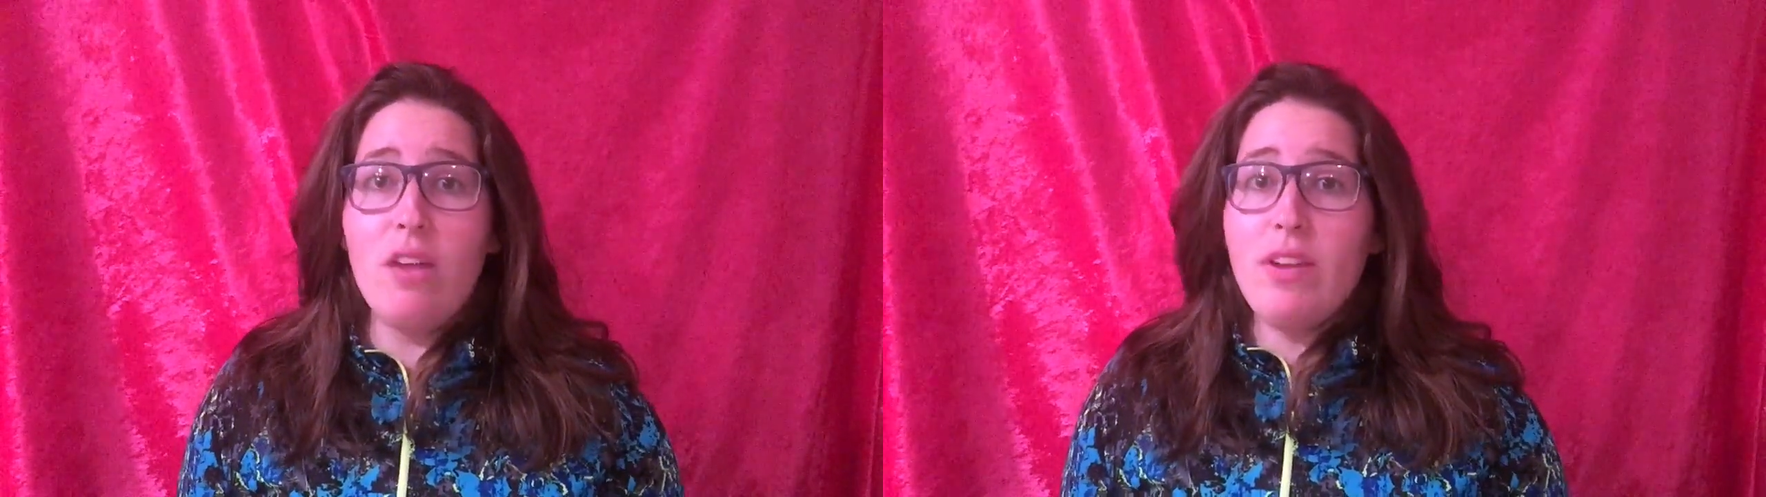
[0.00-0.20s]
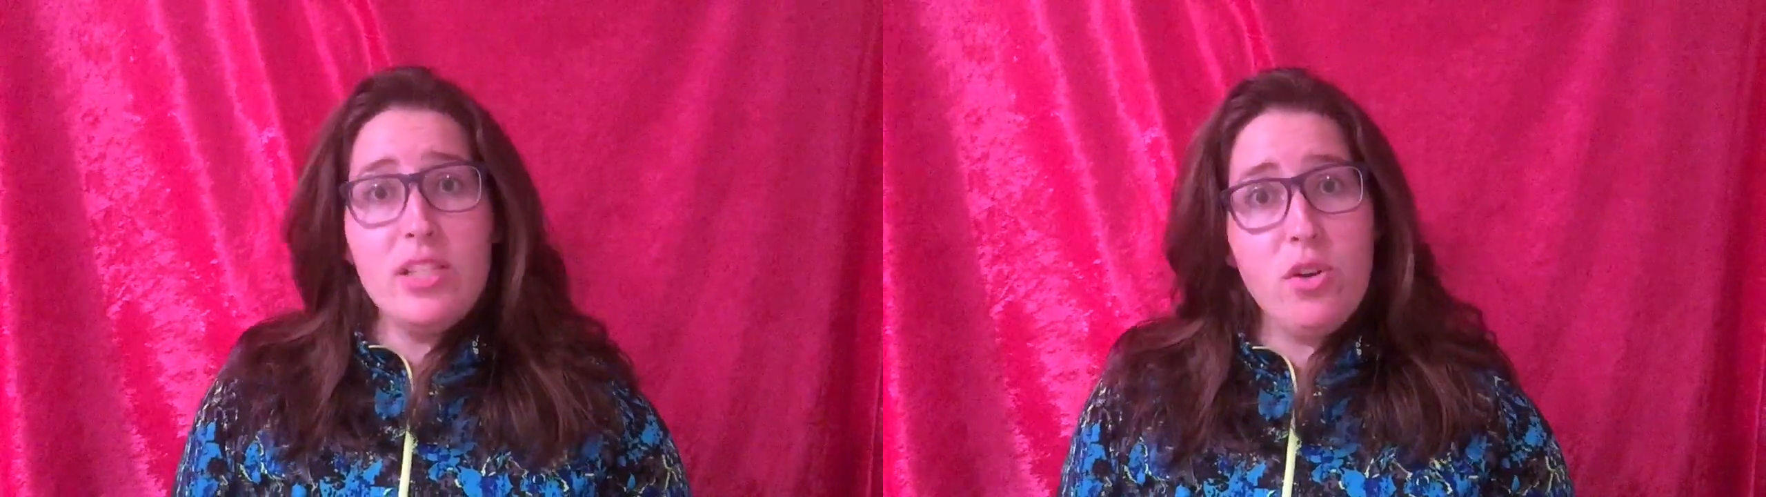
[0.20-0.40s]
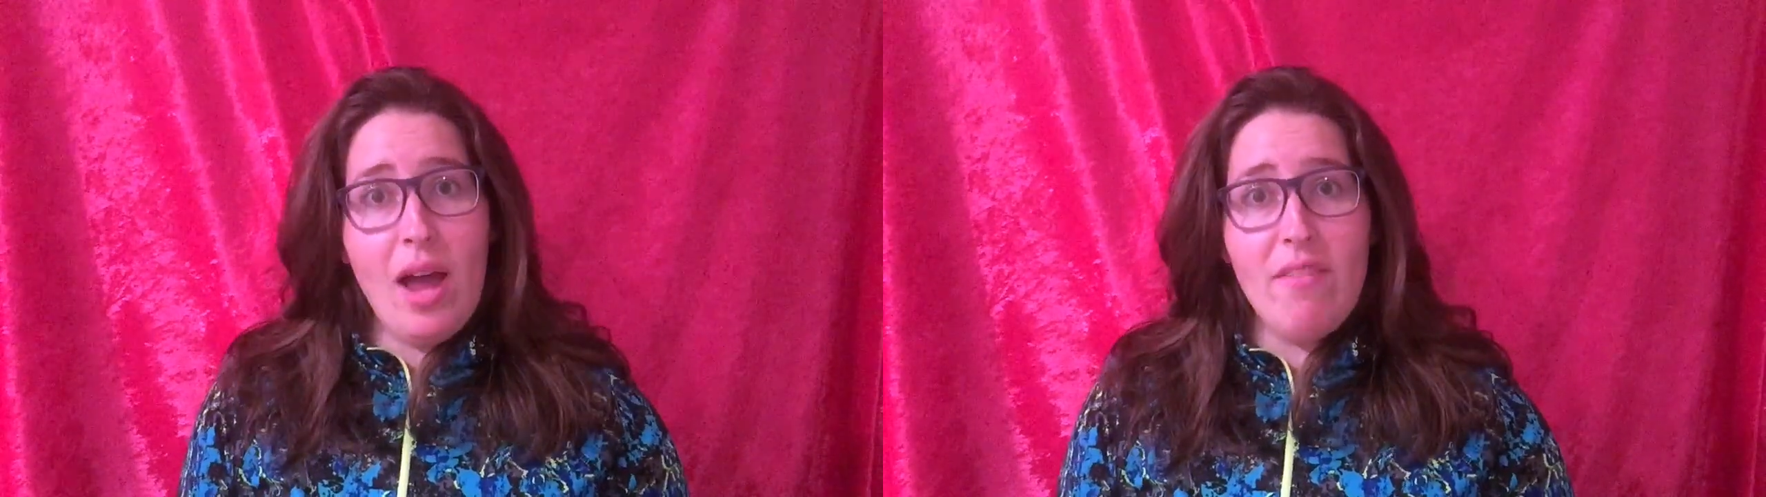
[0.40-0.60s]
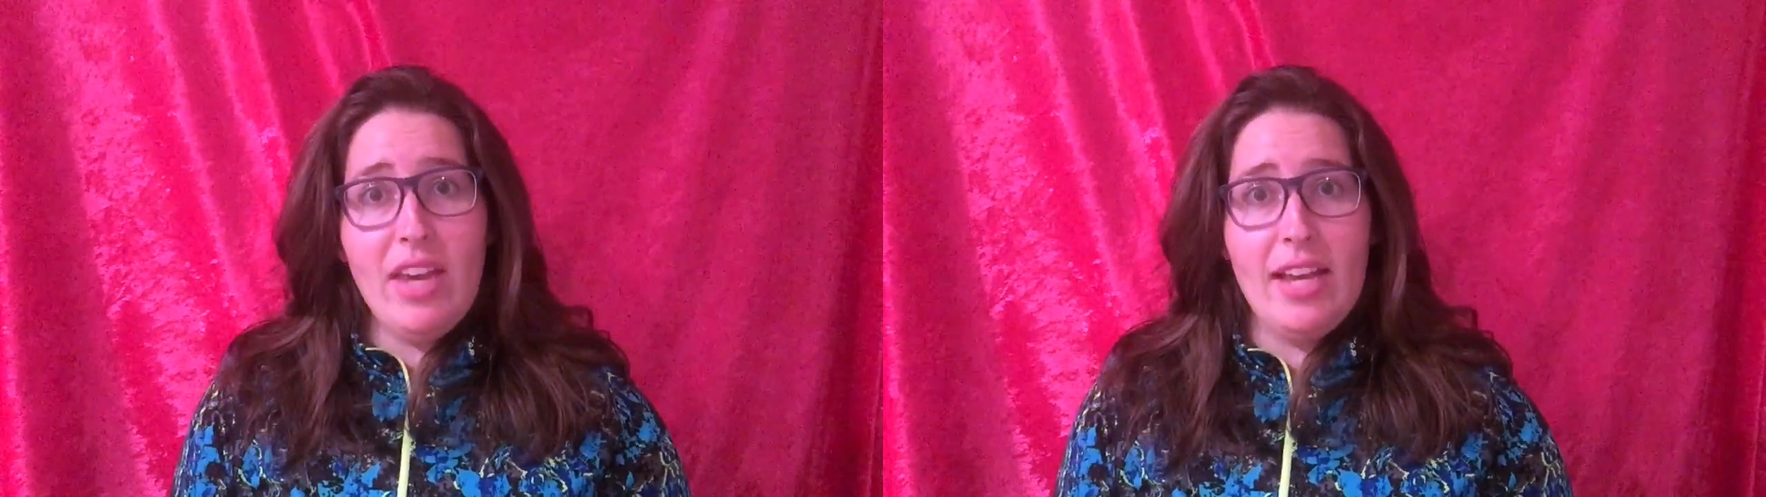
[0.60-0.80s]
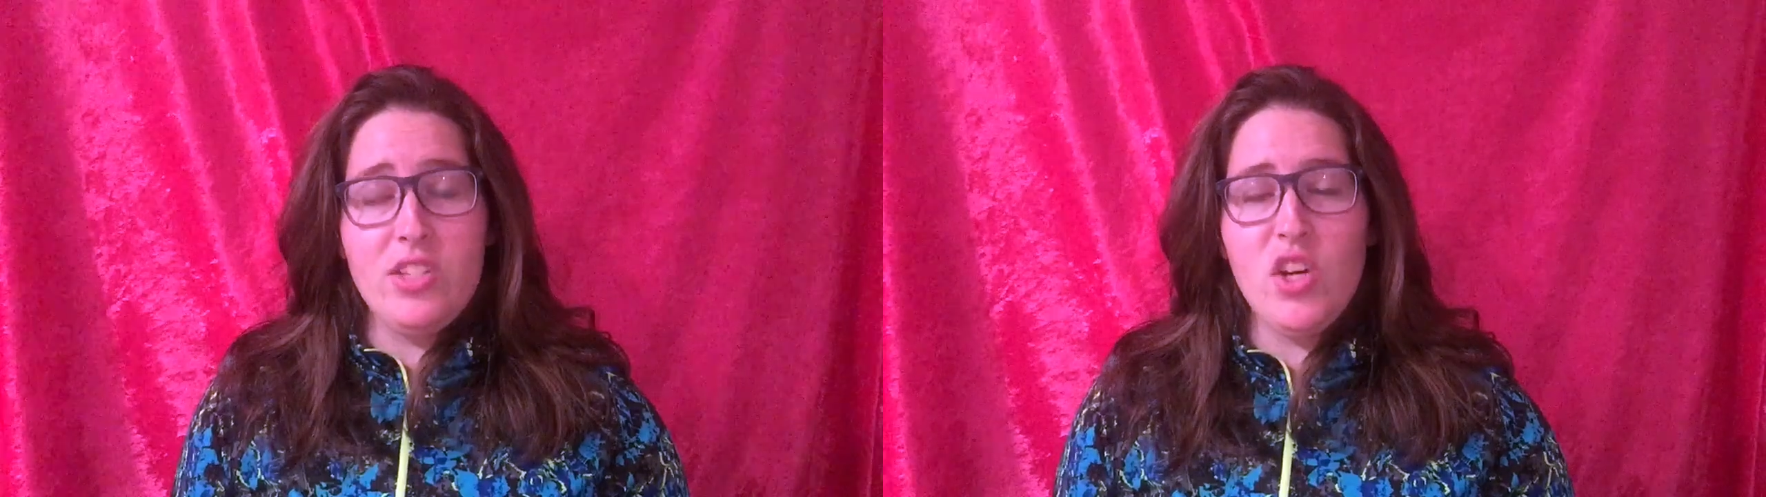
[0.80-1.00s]
And if I don't have
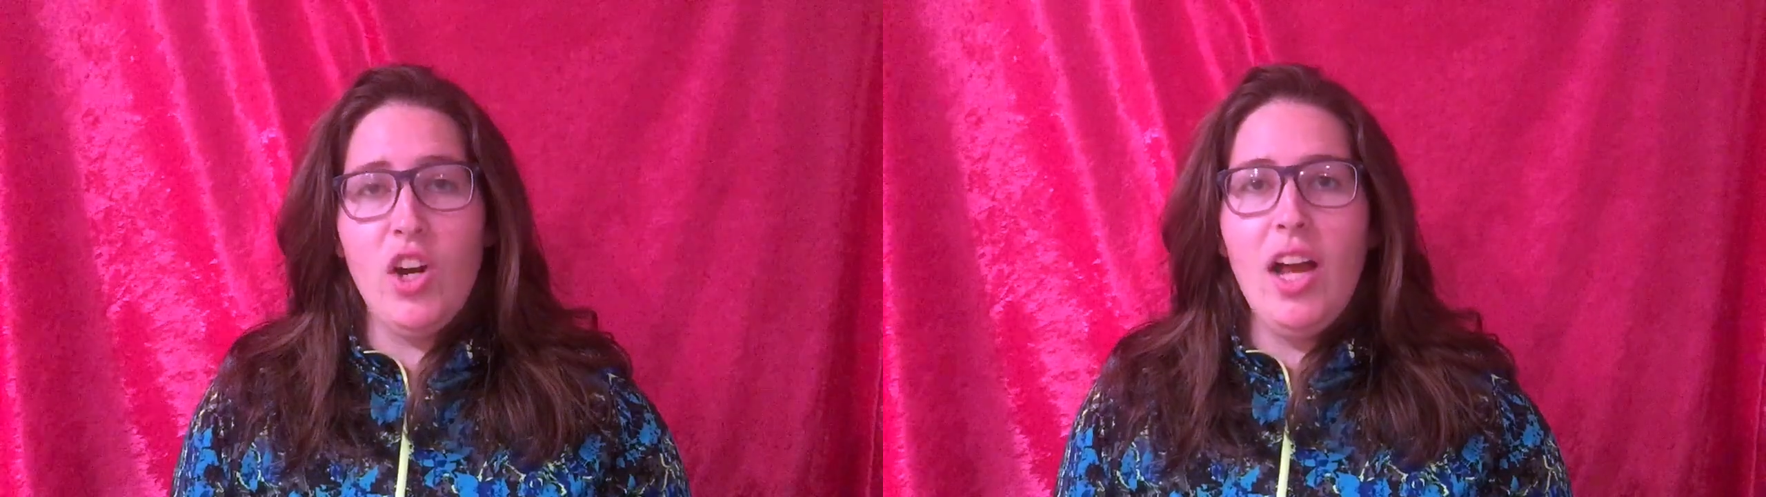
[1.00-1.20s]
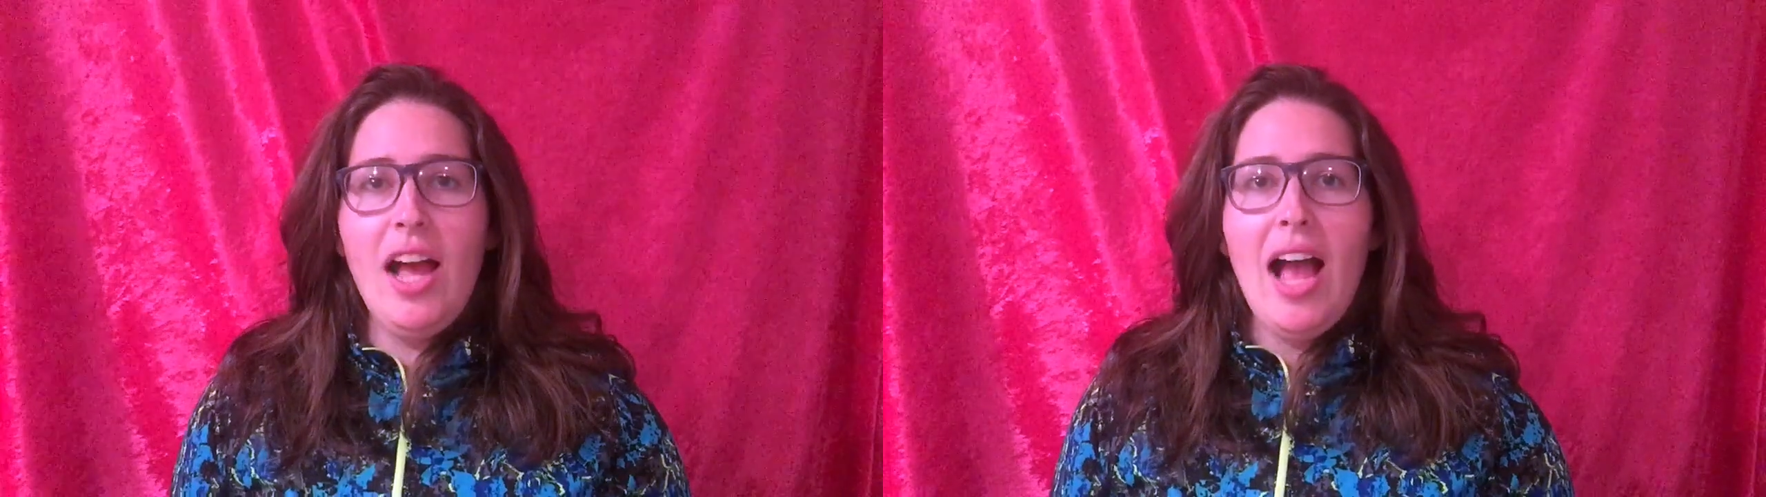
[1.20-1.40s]
the answer,